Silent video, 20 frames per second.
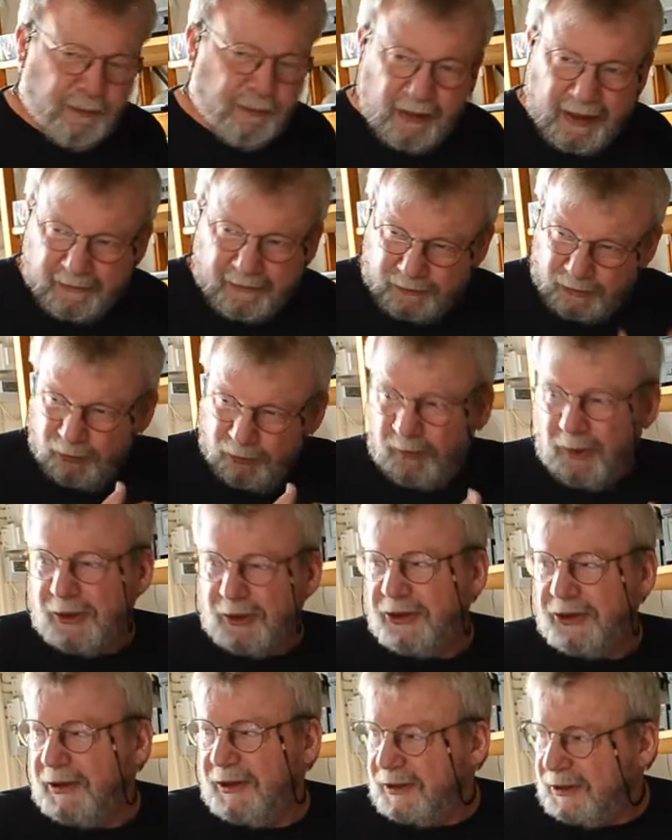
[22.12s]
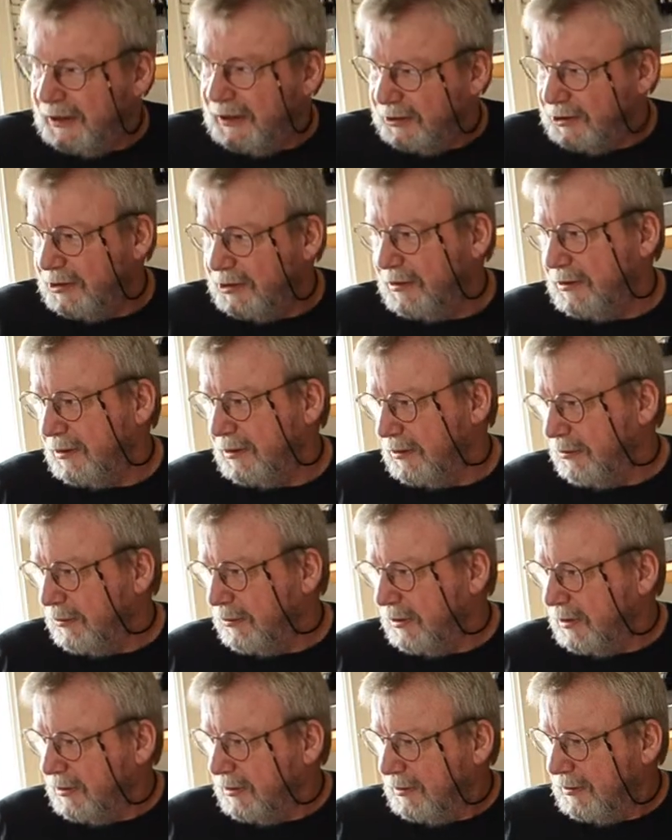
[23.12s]
have too much intentions, you
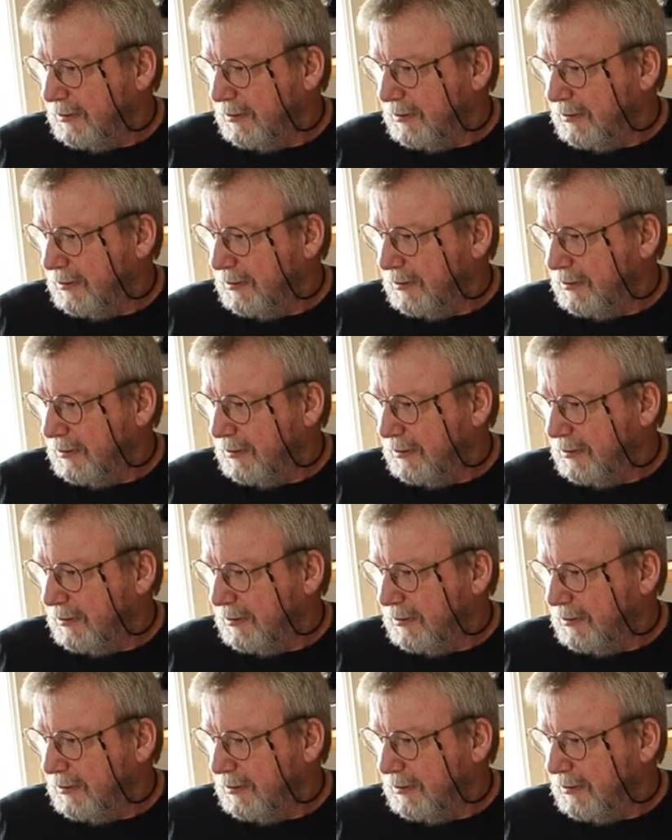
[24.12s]
can